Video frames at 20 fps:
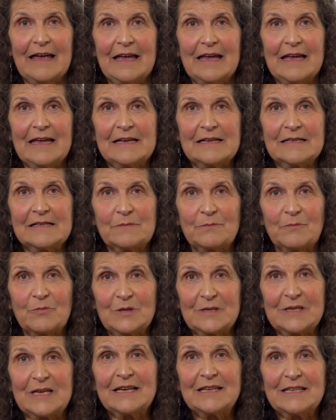is
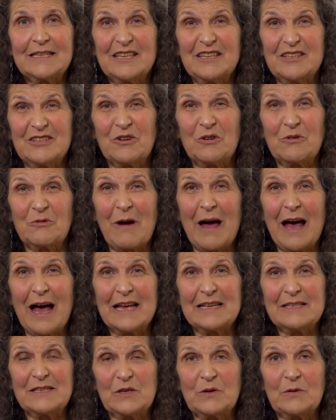predicted to
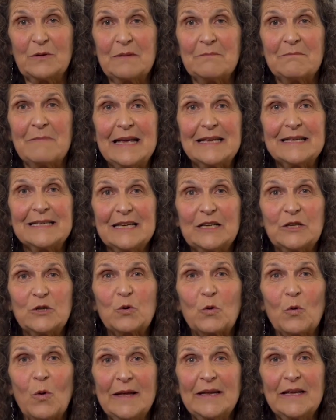rise to an amazing
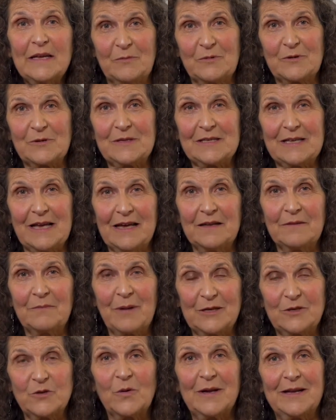20%
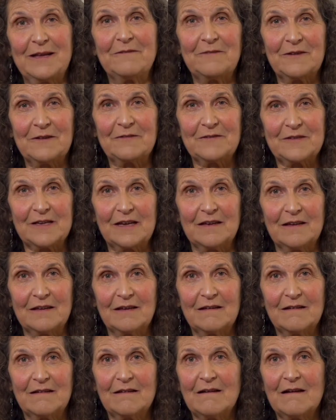by 2050.
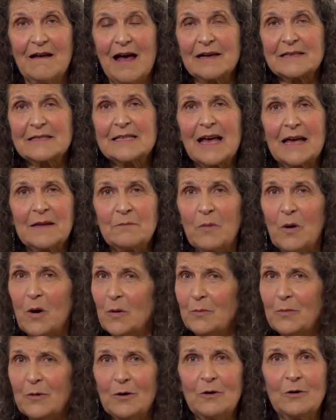
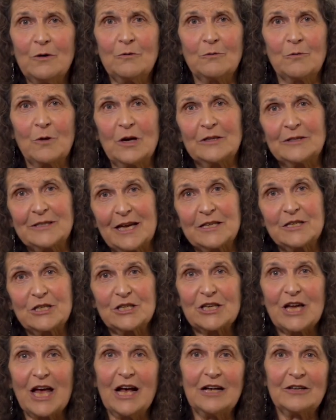ExxonMobil, World Dutch
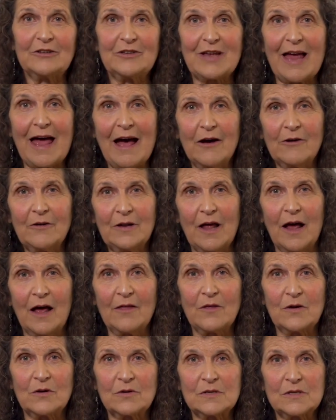Shell, Dow, and
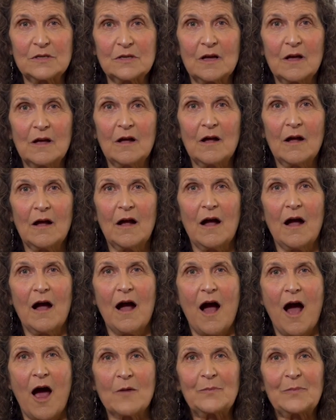others
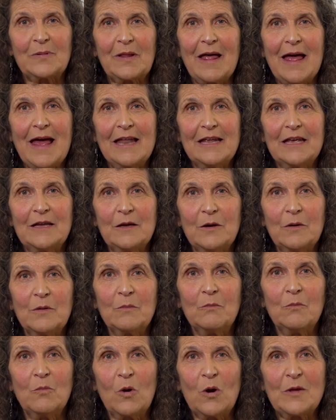are planning
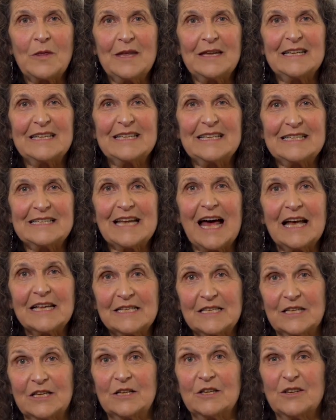more than a
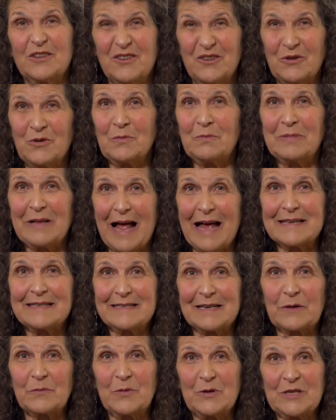dozen new
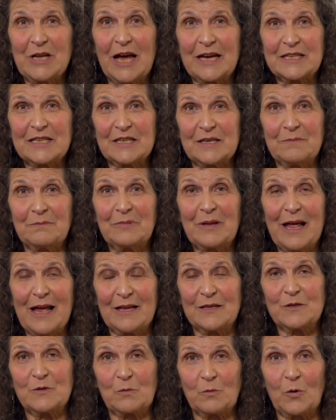plastic production
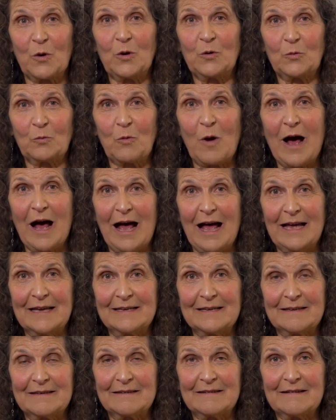plants
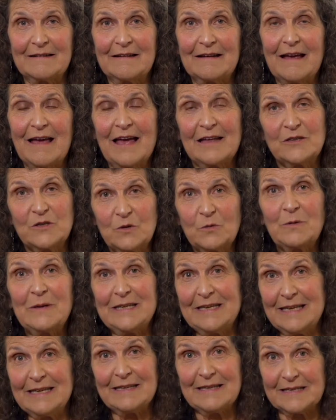worldwide. And do we
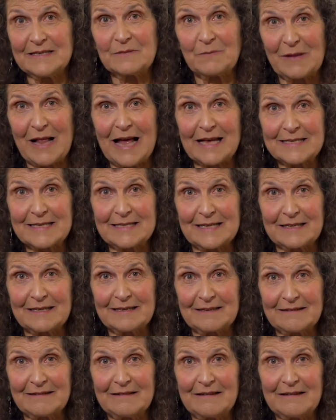need this plastic?